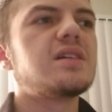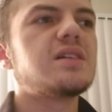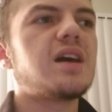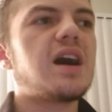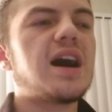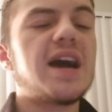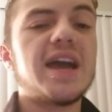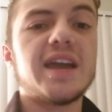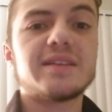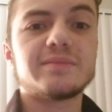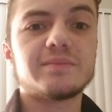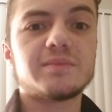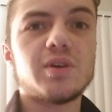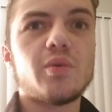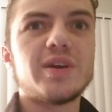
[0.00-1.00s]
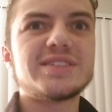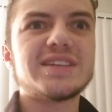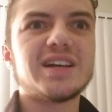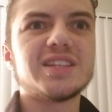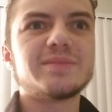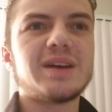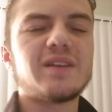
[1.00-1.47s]
I always
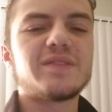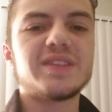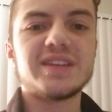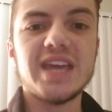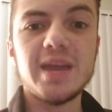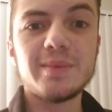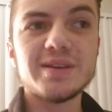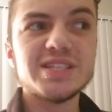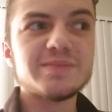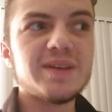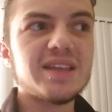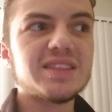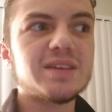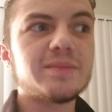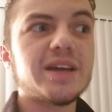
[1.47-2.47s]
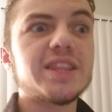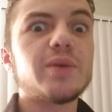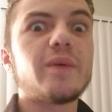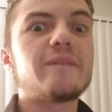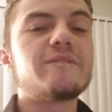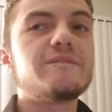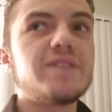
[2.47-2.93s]
held them out for the neighbors to pet them. Like, they
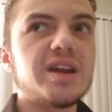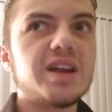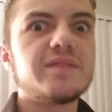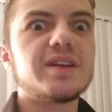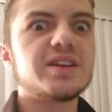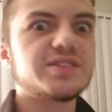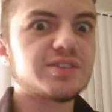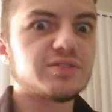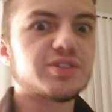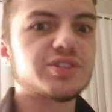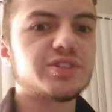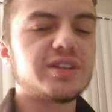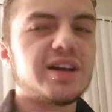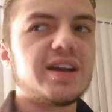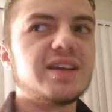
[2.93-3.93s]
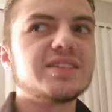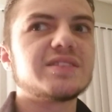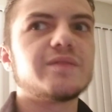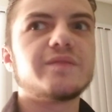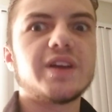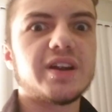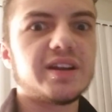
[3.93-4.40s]
were very, very socialized,
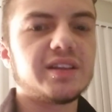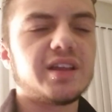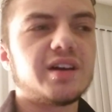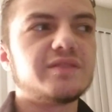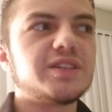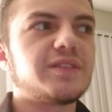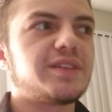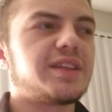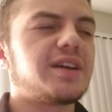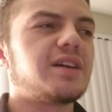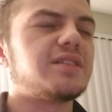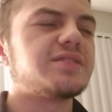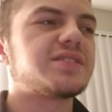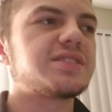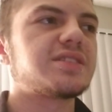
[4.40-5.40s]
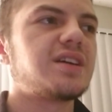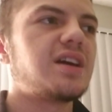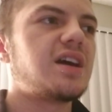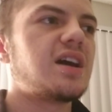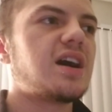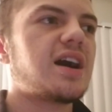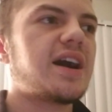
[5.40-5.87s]
very loved, everything else.
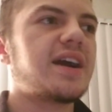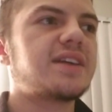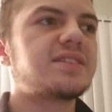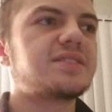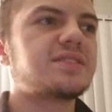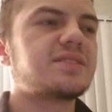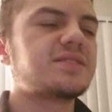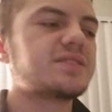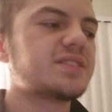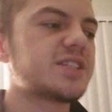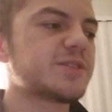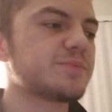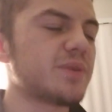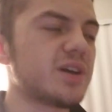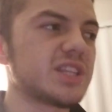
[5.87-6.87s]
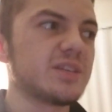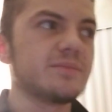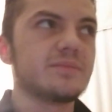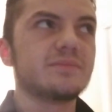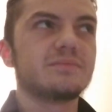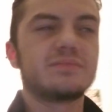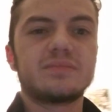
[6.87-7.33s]
I bought them
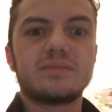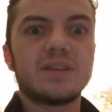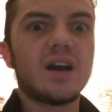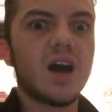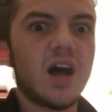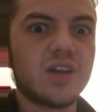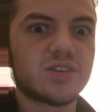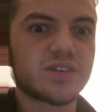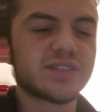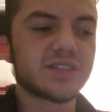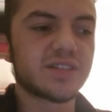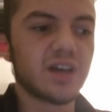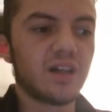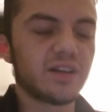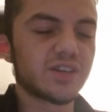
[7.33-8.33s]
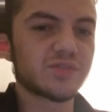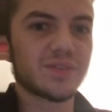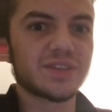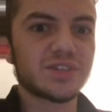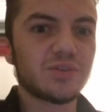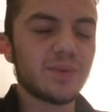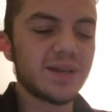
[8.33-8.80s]
hundreds of dollars worth
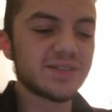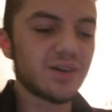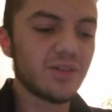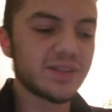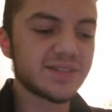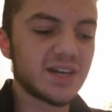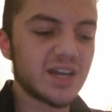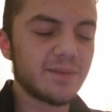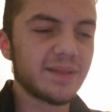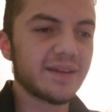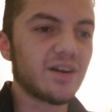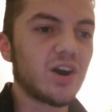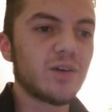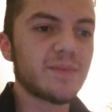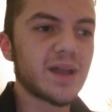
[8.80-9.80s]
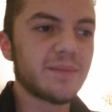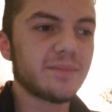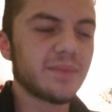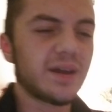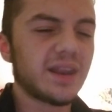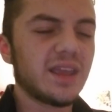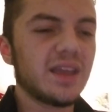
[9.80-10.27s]
of toys all the time. Like, all my
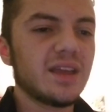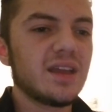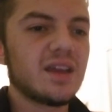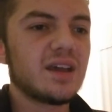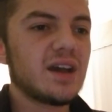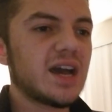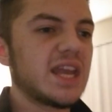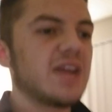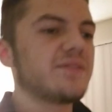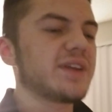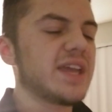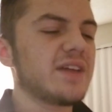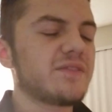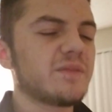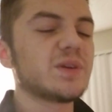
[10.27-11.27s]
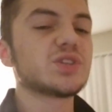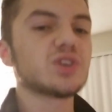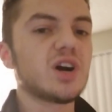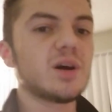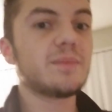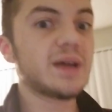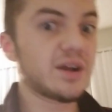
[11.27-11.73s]
money I'd ever get from a
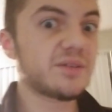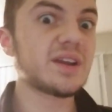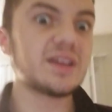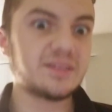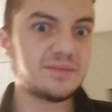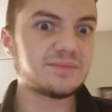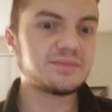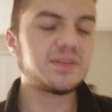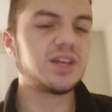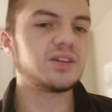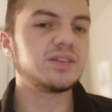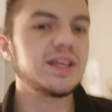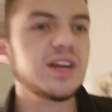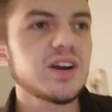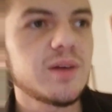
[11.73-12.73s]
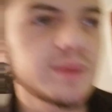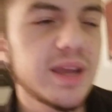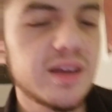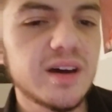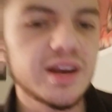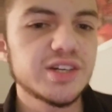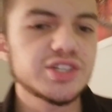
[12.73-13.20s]
job back when later on when I
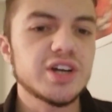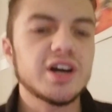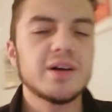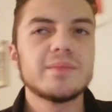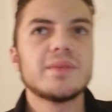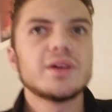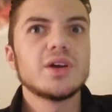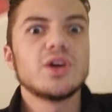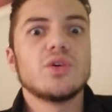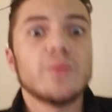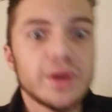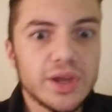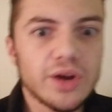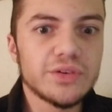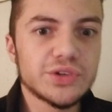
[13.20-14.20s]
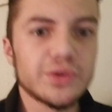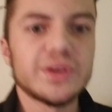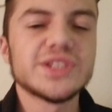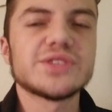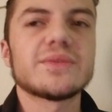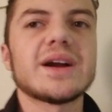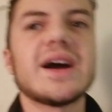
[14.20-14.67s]
got a job, would go
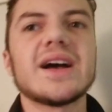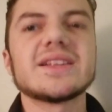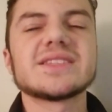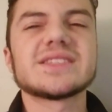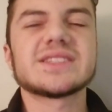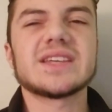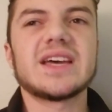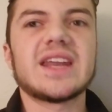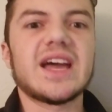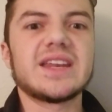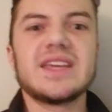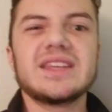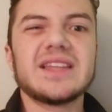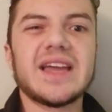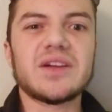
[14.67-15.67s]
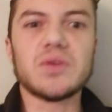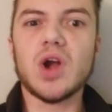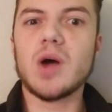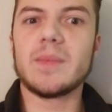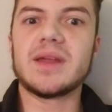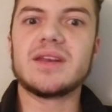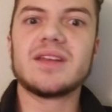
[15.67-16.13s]
towards the rats, and I'd eat, like,
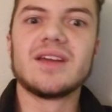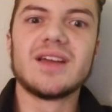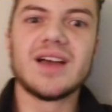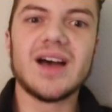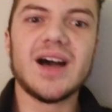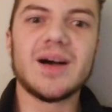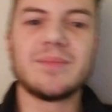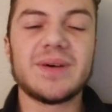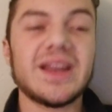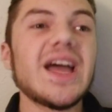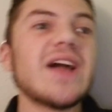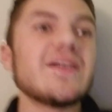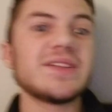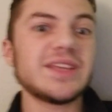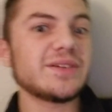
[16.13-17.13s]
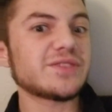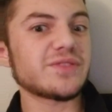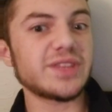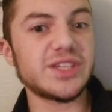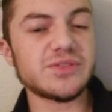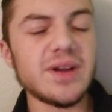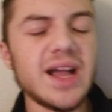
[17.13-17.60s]
ramen. But everything was for
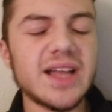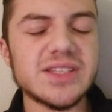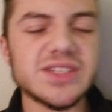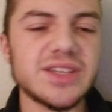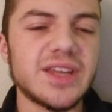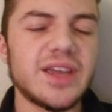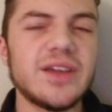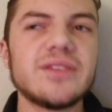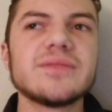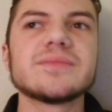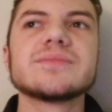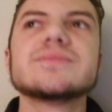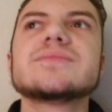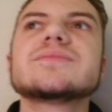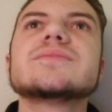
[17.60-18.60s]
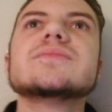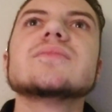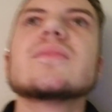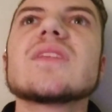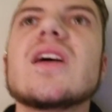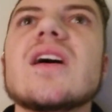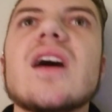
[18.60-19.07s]
these rats, you know?
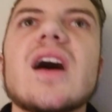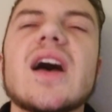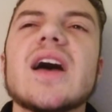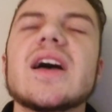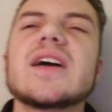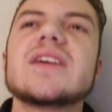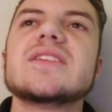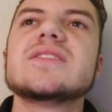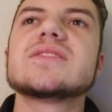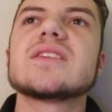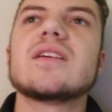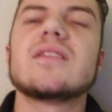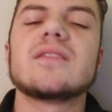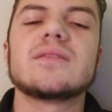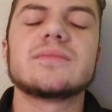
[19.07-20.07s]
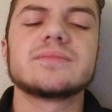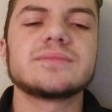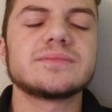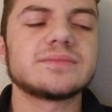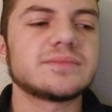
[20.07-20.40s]
And,